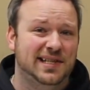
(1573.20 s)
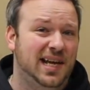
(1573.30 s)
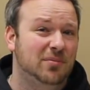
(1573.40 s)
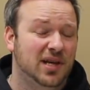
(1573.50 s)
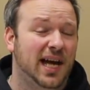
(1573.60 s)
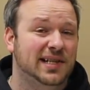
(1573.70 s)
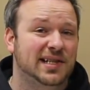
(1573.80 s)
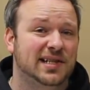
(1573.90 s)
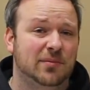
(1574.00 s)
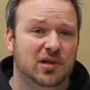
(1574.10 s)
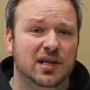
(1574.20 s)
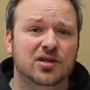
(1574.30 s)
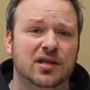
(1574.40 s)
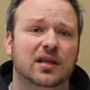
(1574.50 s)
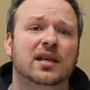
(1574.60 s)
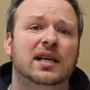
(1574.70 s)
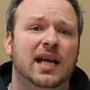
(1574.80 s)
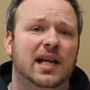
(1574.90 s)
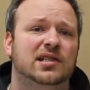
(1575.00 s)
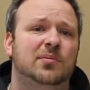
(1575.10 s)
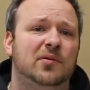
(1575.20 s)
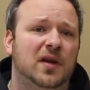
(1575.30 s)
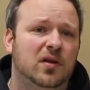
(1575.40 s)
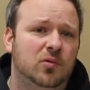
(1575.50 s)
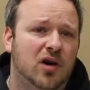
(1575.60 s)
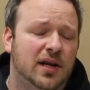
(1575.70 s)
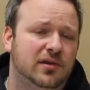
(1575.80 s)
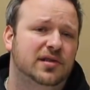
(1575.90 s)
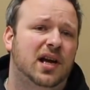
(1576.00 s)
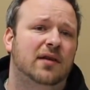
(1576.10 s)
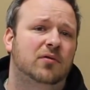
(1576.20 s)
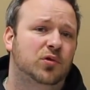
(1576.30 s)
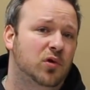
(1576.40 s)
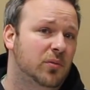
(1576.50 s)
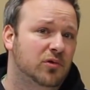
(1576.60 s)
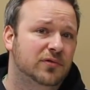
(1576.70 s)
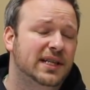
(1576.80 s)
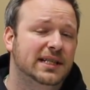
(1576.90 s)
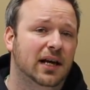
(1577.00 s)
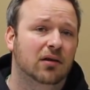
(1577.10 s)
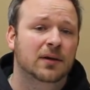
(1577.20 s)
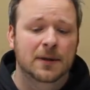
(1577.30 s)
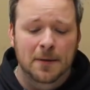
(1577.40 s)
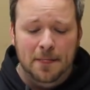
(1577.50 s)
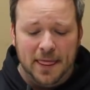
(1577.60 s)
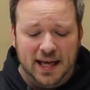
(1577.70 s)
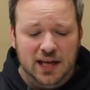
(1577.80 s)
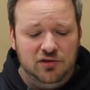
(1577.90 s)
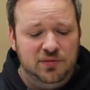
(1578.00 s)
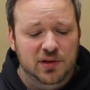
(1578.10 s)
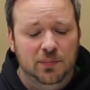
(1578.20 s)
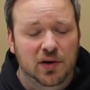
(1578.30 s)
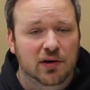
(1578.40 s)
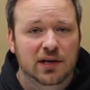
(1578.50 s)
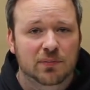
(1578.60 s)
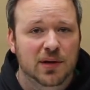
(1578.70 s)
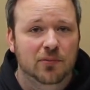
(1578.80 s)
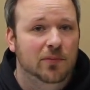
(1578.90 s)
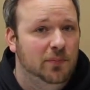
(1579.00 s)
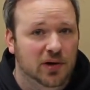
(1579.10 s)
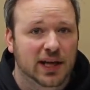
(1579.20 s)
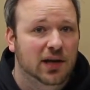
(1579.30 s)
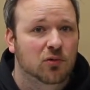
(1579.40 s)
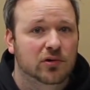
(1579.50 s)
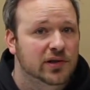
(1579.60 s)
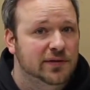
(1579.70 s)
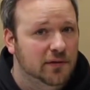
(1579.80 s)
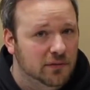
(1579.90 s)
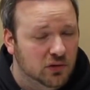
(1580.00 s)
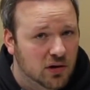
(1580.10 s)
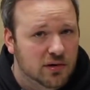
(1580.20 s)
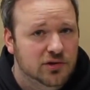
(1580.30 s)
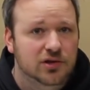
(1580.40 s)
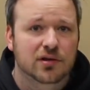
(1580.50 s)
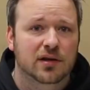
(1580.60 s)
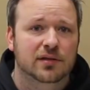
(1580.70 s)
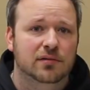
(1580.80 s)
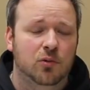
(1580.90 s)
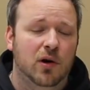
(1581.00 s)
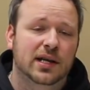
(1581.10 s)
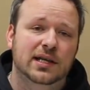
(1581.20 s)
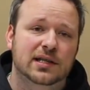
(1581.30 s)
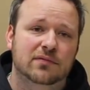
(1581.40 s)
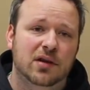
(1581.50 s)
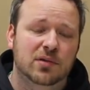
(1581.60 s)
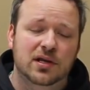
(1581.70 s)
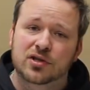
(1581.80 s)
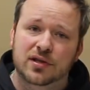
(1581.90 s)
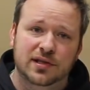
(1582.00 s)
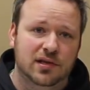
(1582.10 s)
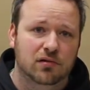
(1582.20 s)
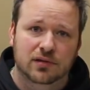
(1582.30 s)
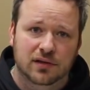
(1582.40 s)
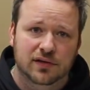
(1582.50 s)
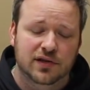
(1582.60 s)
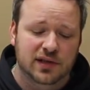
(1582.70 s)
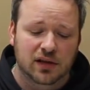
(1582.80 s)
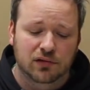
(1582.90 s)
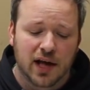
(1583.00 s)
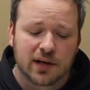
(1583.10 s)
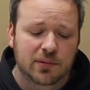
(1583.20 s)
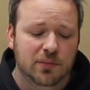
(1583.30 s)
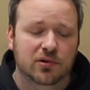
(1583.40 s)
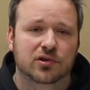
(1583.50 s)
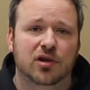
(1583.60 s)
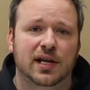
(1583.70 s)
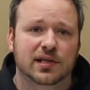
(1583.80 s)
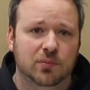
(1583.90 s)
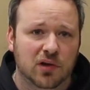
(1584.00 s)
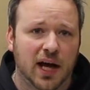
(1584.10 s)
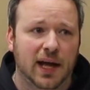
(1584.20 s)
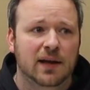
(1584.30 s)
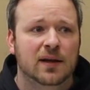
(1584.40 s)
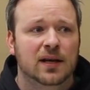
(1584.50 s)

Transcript: ammunition ends up available on their site for normal retail. Again, there's been a period of people putting in orders for large quantities of ammunition, so there's just a lot of people to try and supply.